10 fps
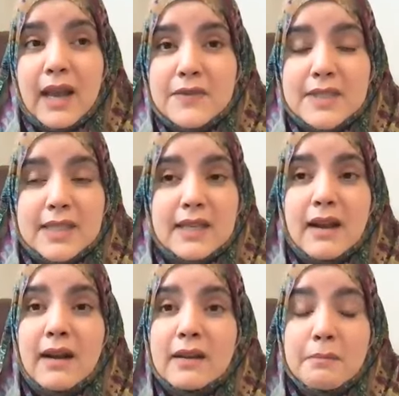I've
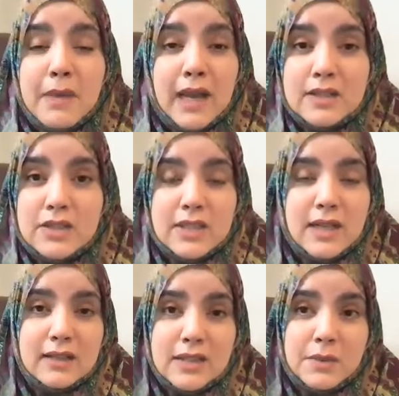seen unmatched
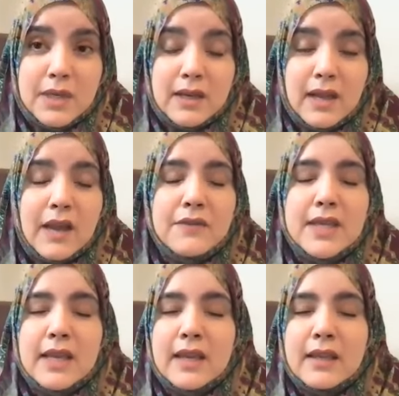elsewhere. I've
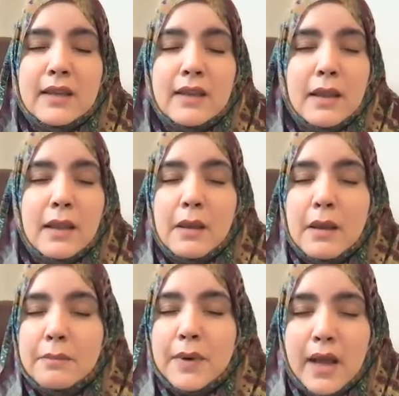taken
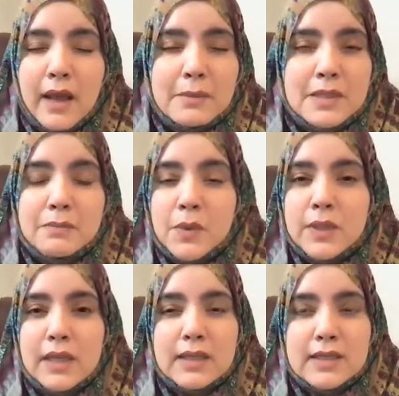perhaps
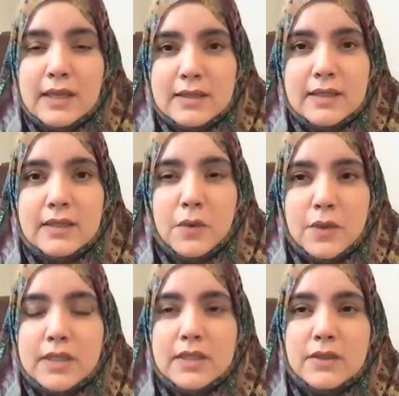more than a dozen
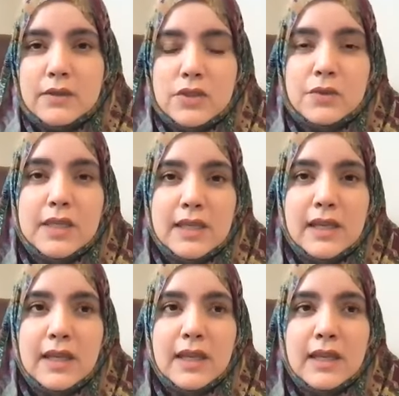courses on
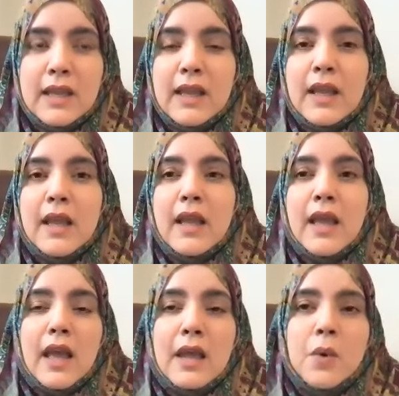storytelling,
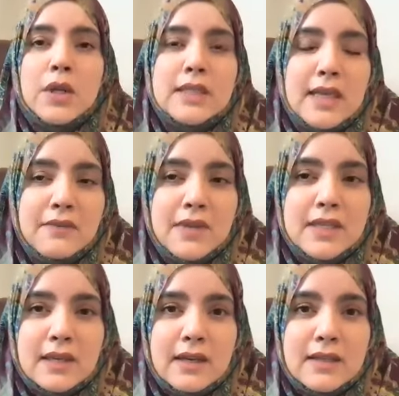and what
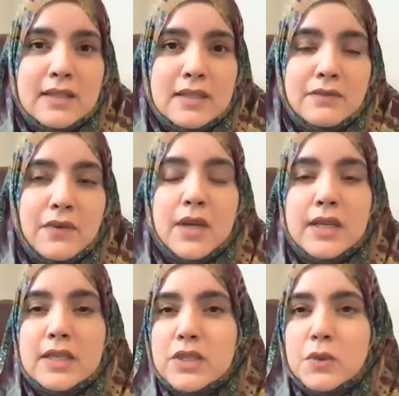David does for
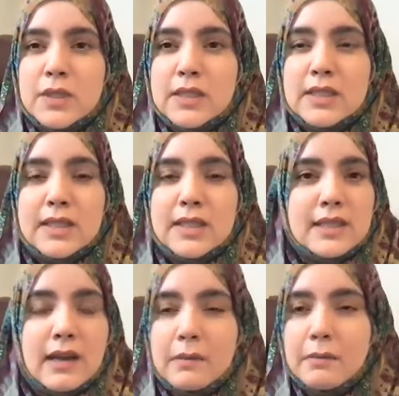his students
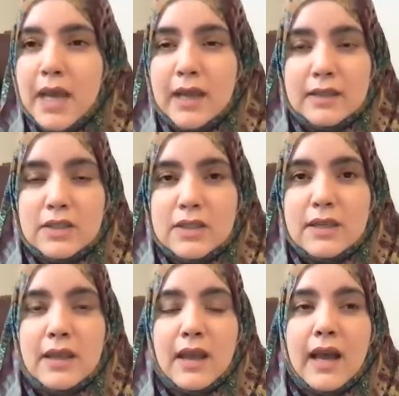is
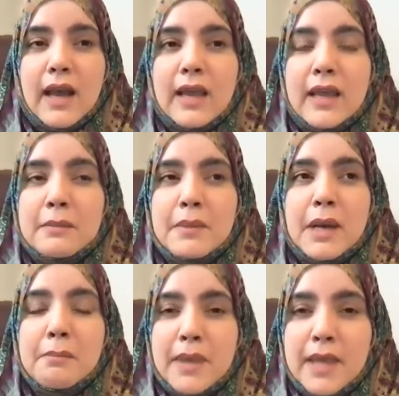unmatched. I am
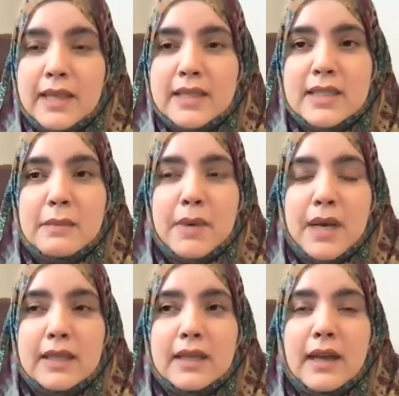amazed
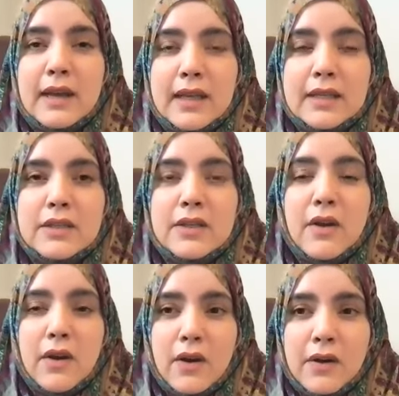by the kind
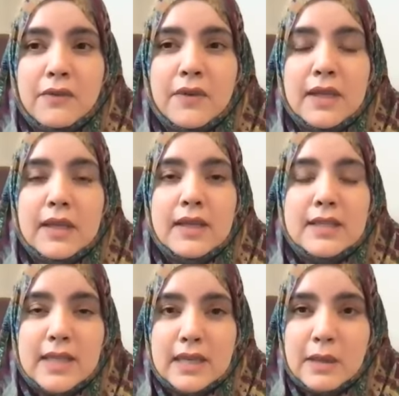of
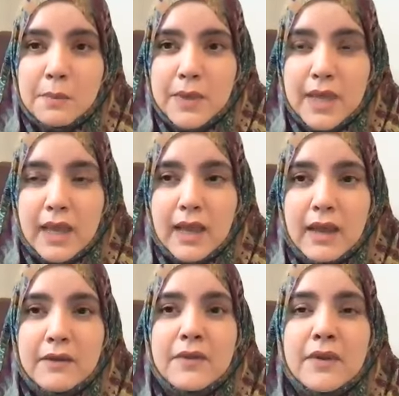setup we
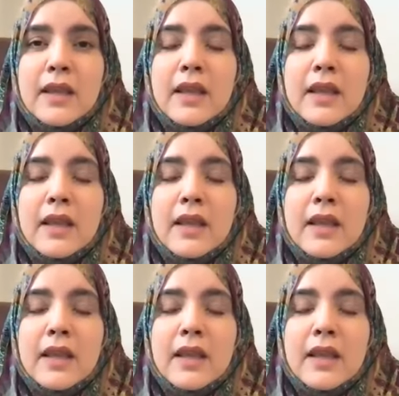have